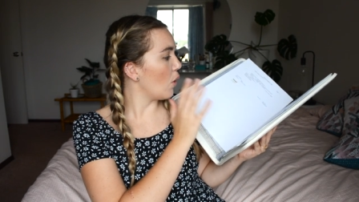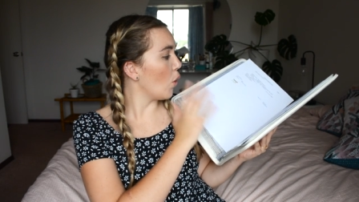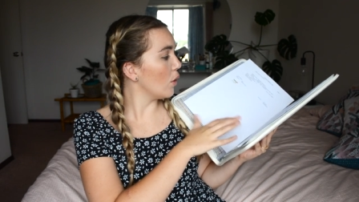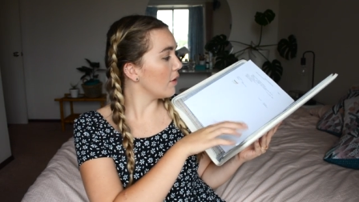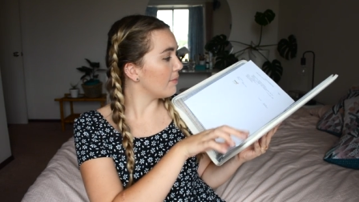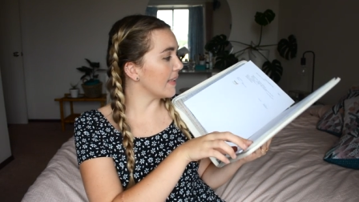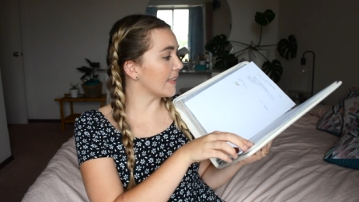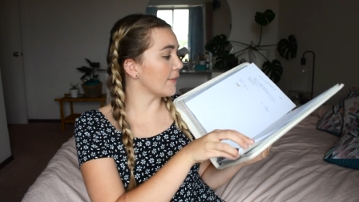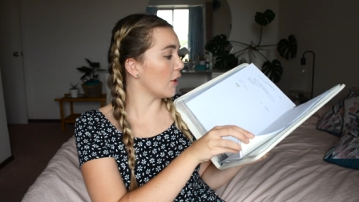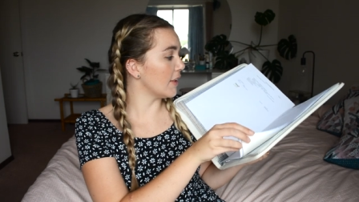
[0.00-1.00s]
all of my
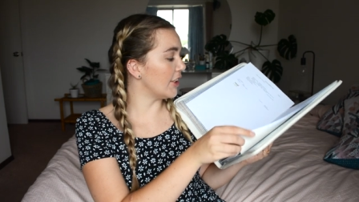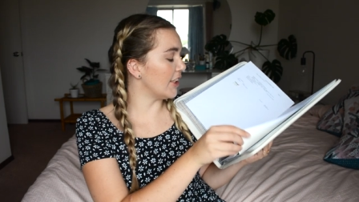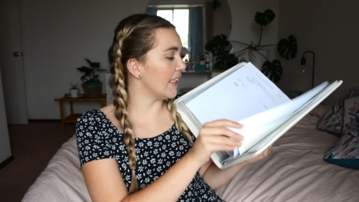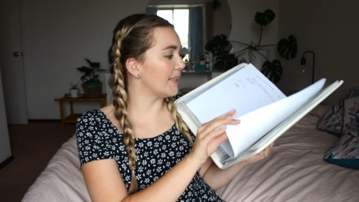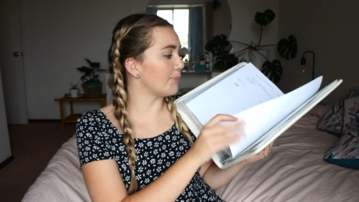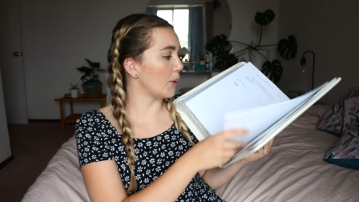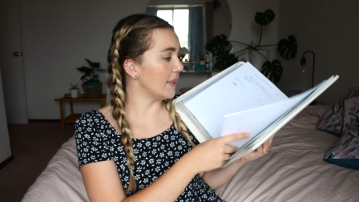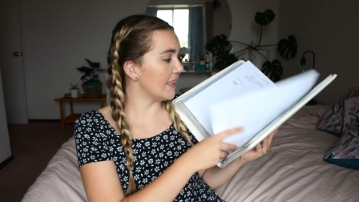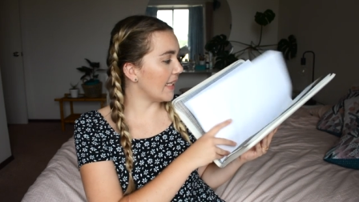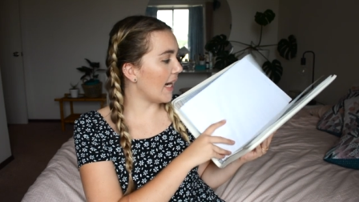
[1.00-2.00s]
serologies
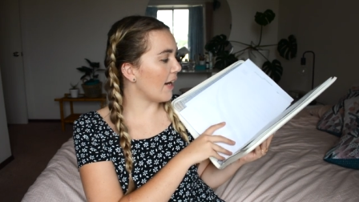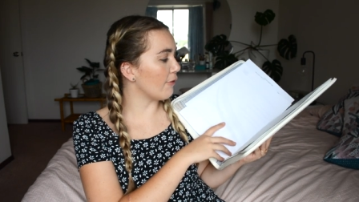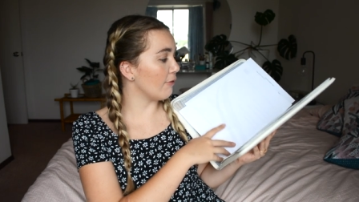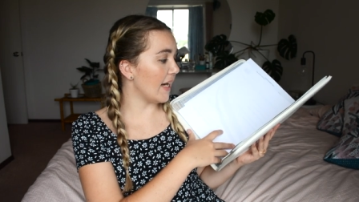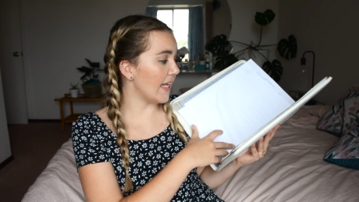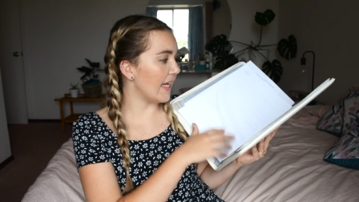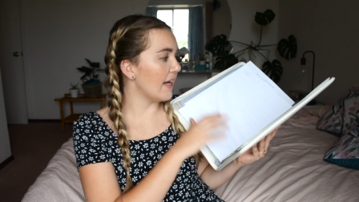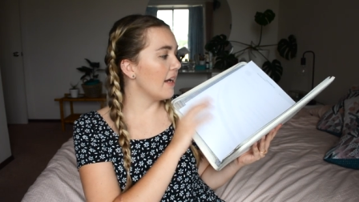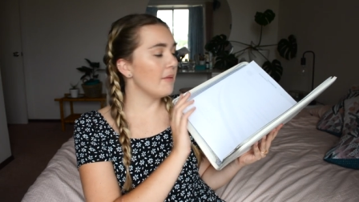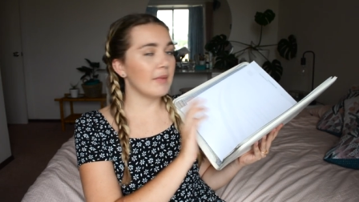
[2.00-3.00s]
printed out, ready,
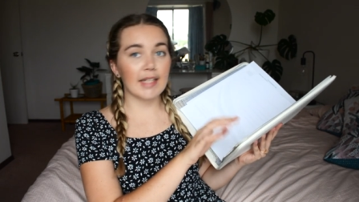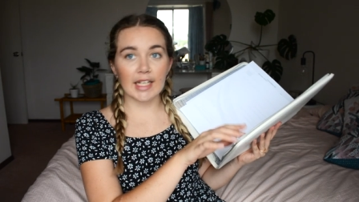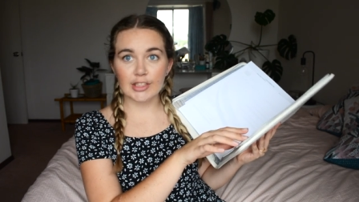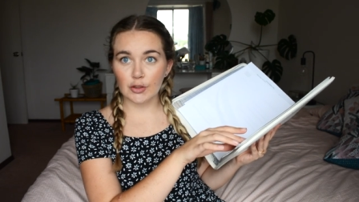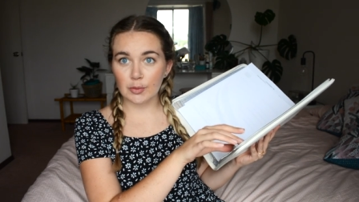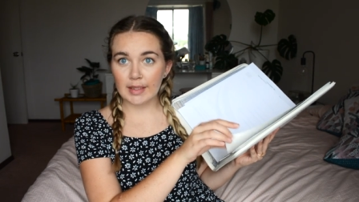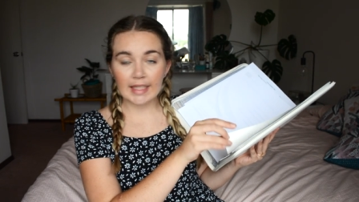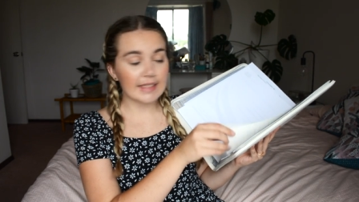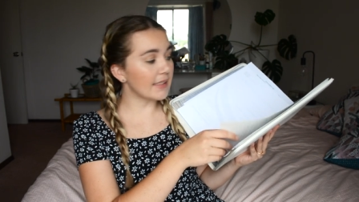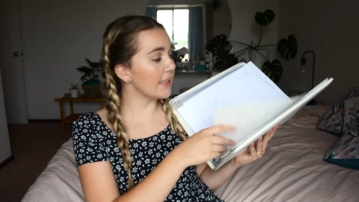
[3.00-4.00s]
my national
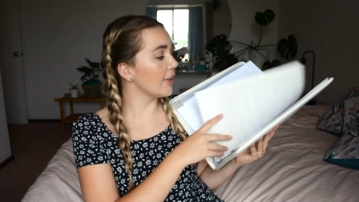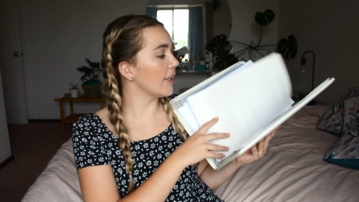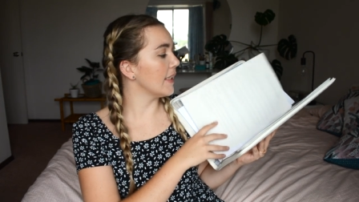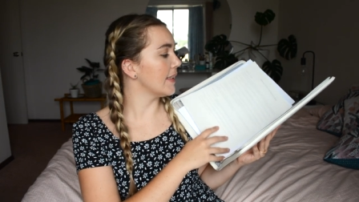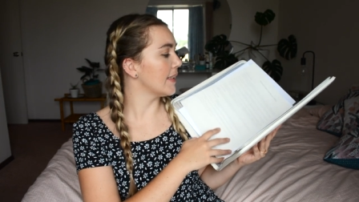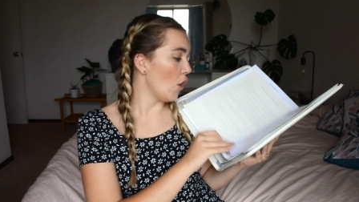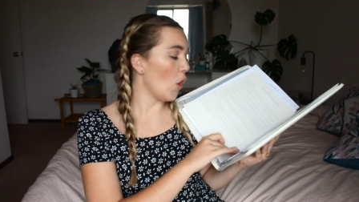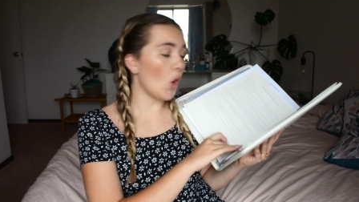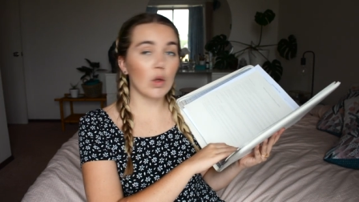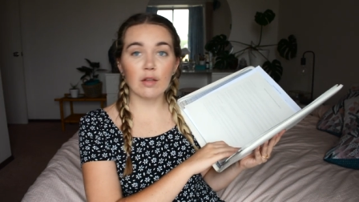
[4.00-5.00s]
police clearance,
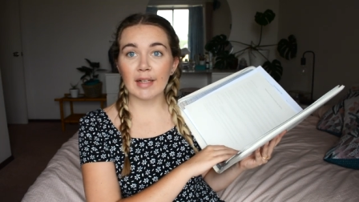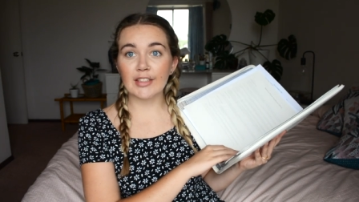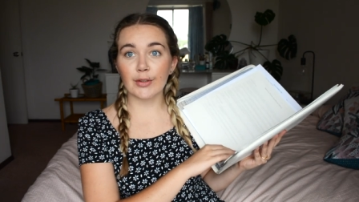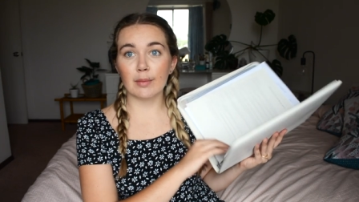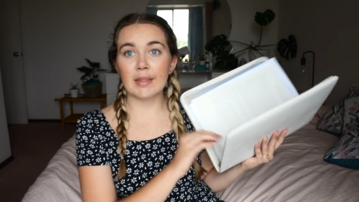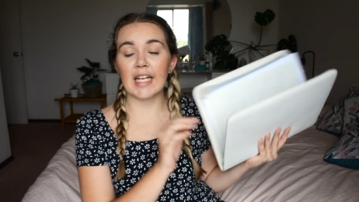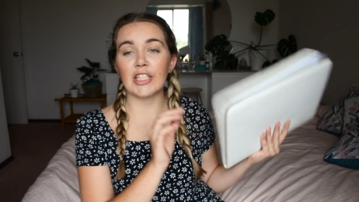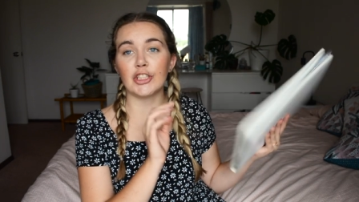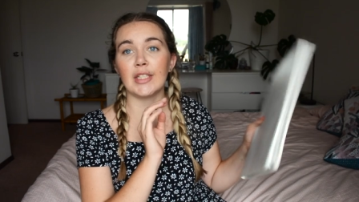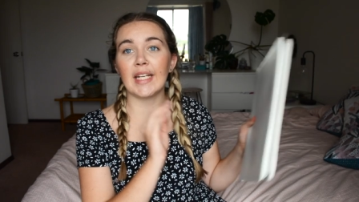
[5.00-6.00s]
all of my
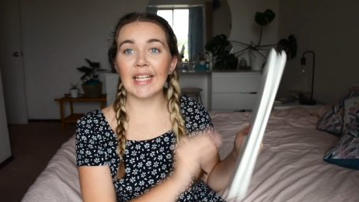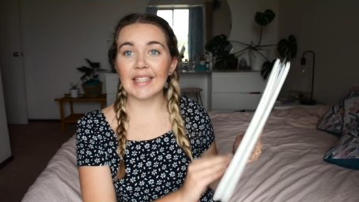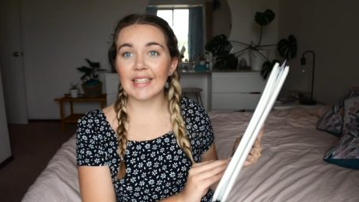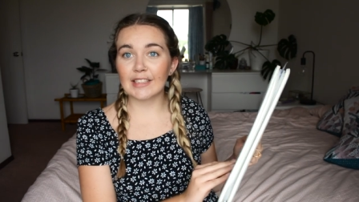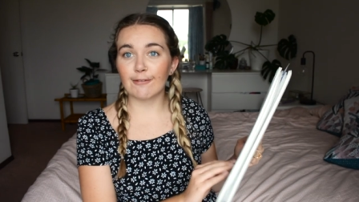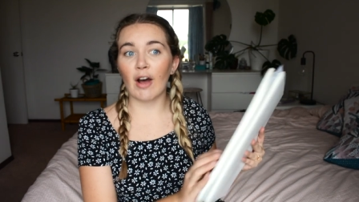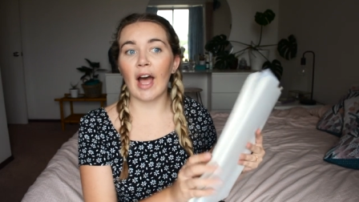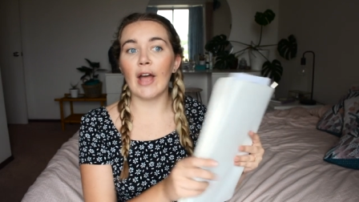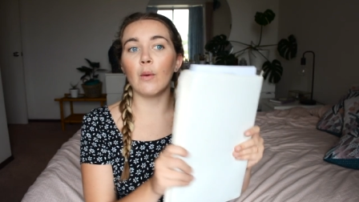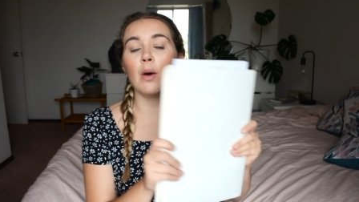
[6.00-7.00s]
documentation in this
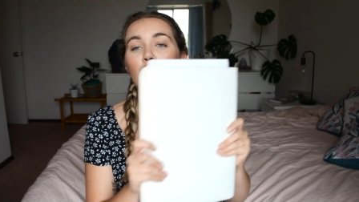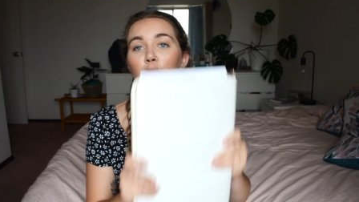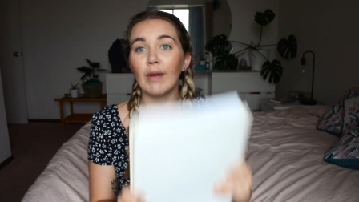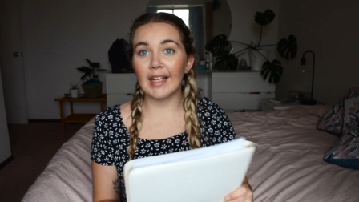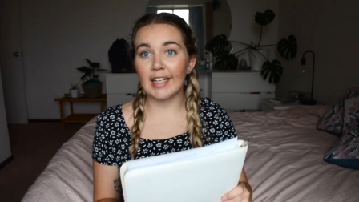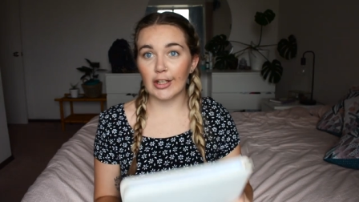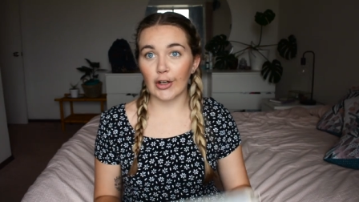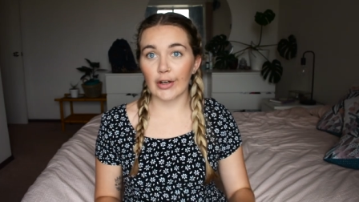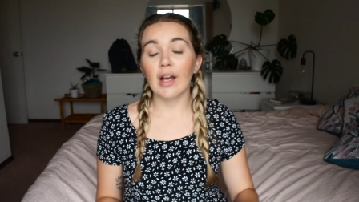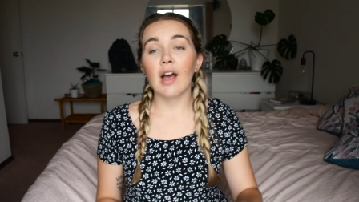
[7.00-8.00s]
file ready to
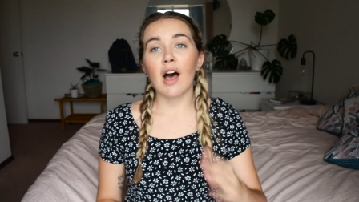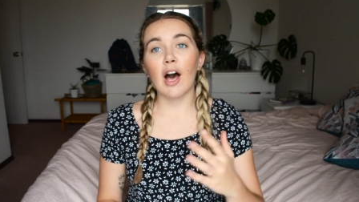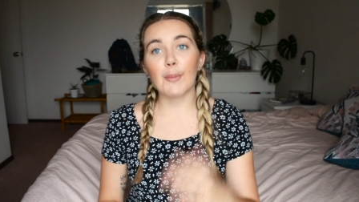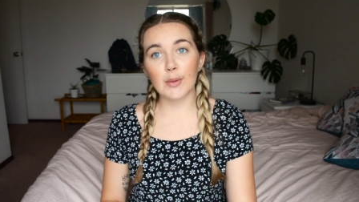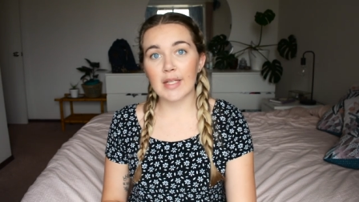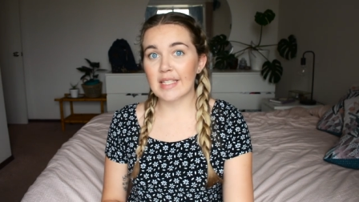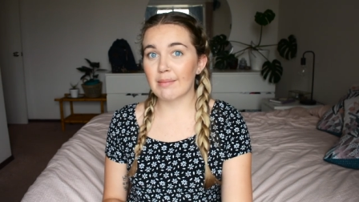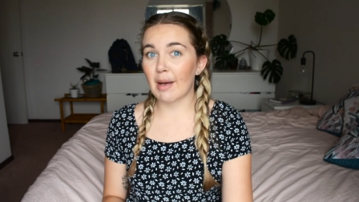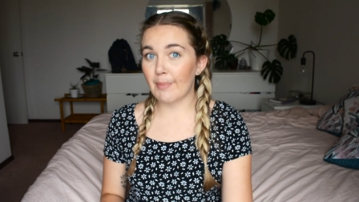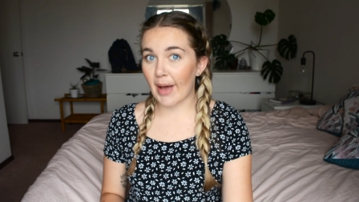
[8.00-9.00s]
go. I'll put this in
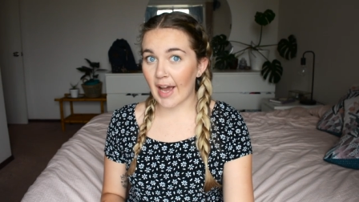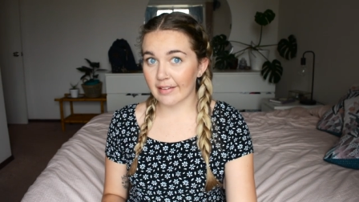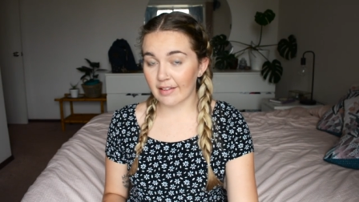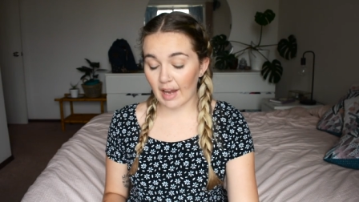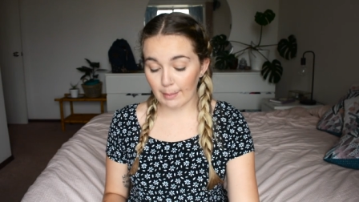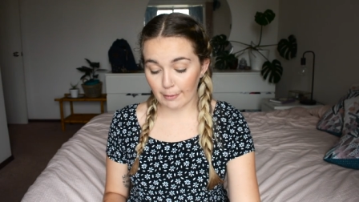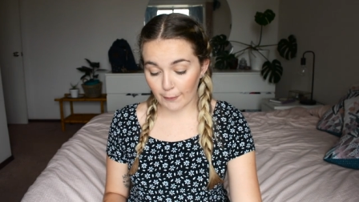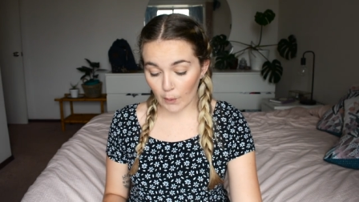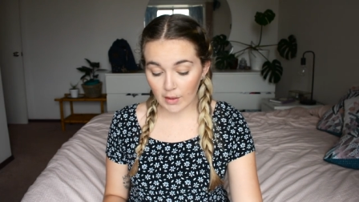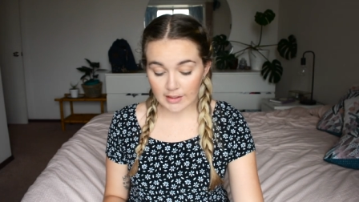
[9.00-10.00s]
my bag the night
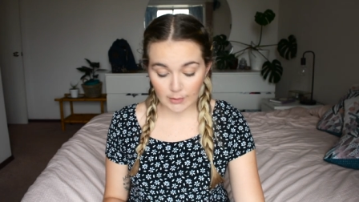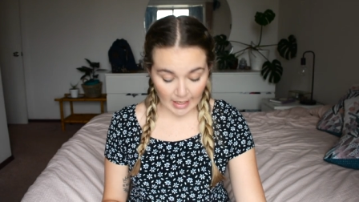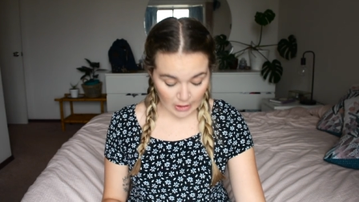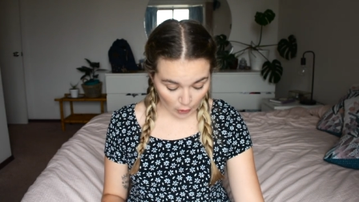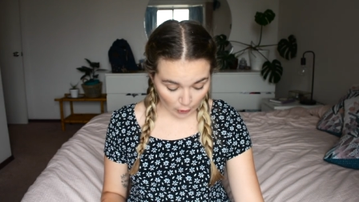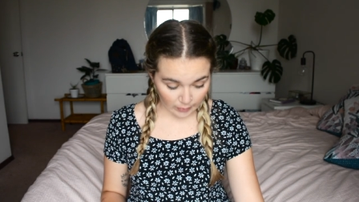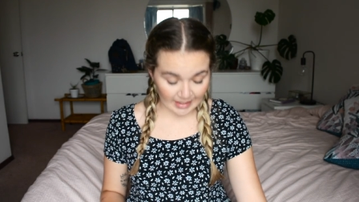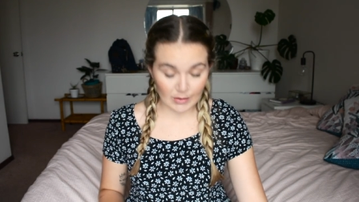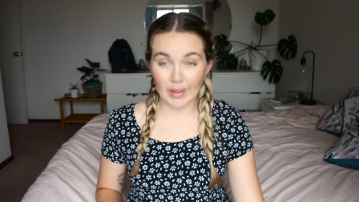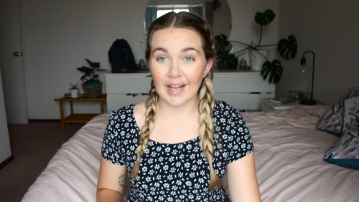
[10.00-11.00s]
before so I know that
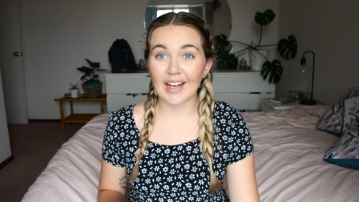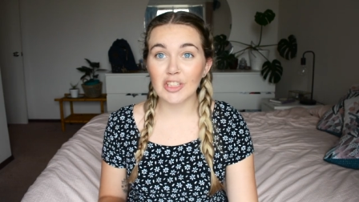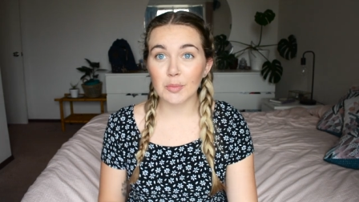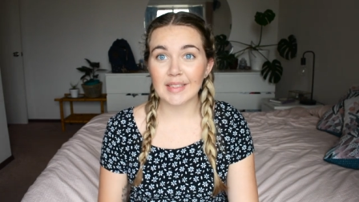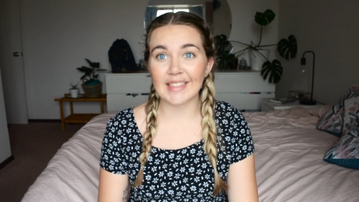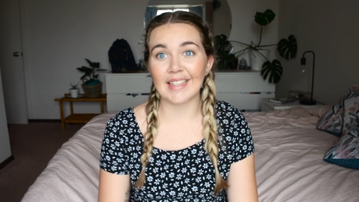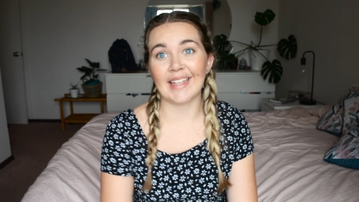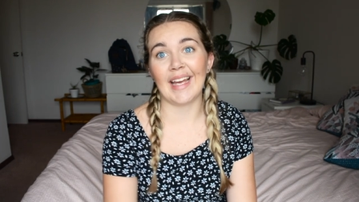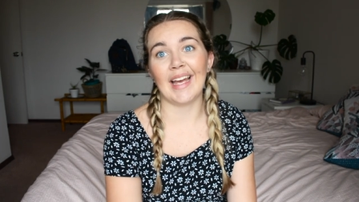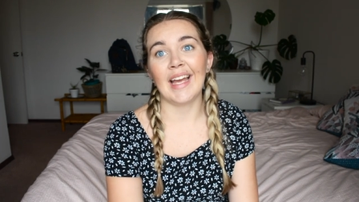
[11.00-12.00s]
it's 100%
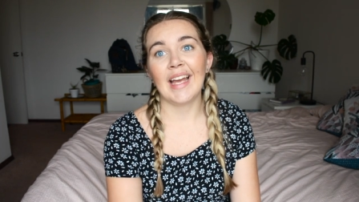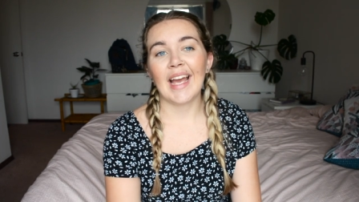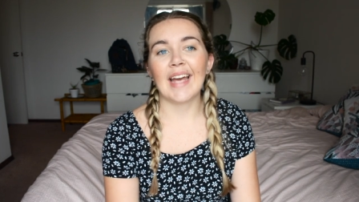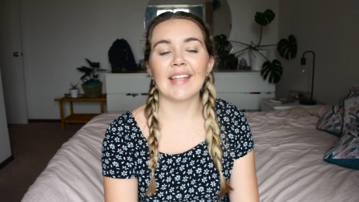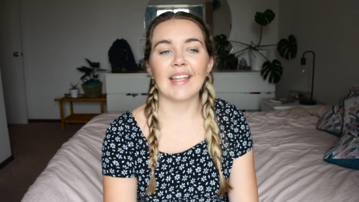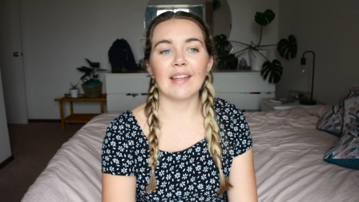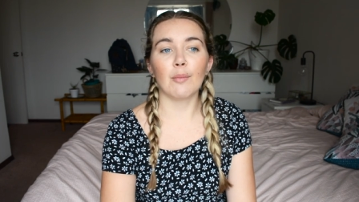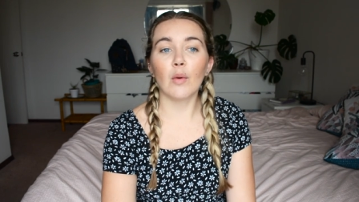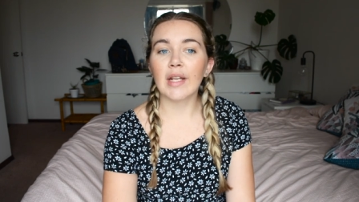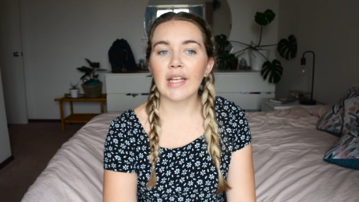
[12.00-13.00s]
there and then the
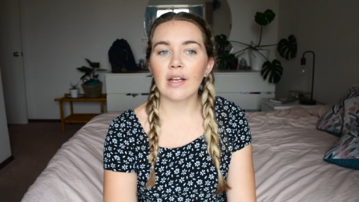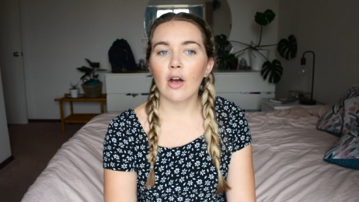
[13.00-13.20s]
morning